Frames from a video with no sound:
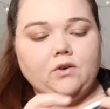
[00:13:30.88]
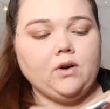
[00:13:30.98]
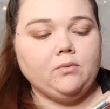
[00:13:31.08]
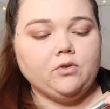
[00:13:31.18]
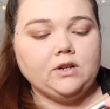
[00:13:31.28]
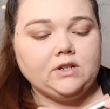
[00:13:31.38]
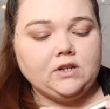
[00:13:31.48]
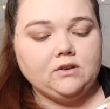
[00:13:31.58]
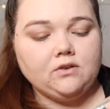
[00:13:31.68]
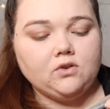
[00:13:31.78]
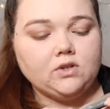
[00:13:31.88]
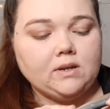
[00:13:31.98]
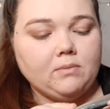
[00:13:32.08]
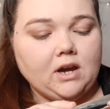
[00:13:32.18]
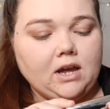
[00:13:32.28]
now I'm going to use
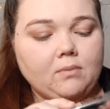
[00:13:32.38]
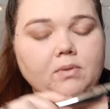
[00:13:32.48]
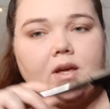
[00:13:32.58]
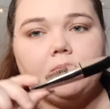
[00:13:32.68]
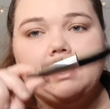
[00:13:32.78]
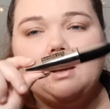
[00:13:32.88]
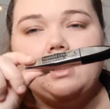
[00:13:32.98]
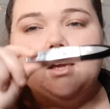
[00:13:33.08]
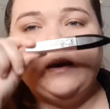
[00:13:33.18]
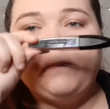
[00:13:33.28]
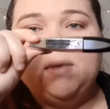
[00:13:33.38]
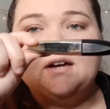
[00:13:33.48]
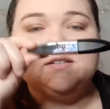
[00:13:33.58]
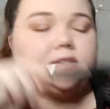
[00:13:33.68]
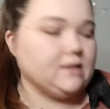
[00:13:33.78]
my Bambi Eye
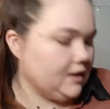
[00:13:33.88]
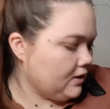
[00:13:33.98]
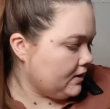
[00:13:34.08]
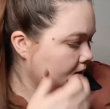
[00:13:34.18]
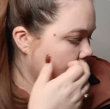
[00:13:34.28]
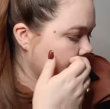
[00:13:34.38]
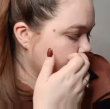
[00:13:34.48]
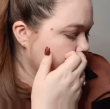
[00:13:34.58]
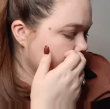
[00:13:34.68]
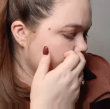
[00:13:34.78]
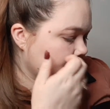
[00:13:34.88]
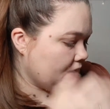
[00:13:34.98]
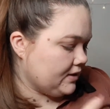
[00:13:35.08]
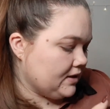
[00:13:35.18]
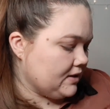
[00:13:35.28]
mascara. I just
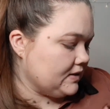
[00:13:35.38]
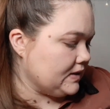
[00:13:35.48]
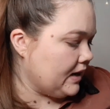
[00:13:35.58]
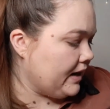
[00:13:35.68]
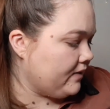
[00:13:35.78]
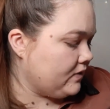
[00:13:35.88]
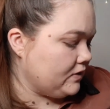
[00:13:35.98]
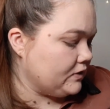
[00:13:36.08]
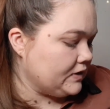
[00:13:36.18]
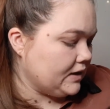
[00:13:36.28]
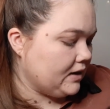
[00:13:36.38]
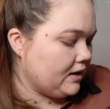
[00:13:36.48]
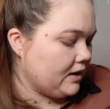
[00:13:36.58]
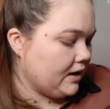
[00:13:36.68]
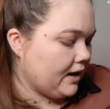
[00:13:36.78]
got this. I have used it,
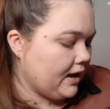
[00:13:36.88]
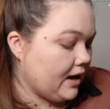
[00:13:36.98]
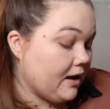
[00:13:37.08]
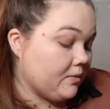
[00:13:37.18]
and I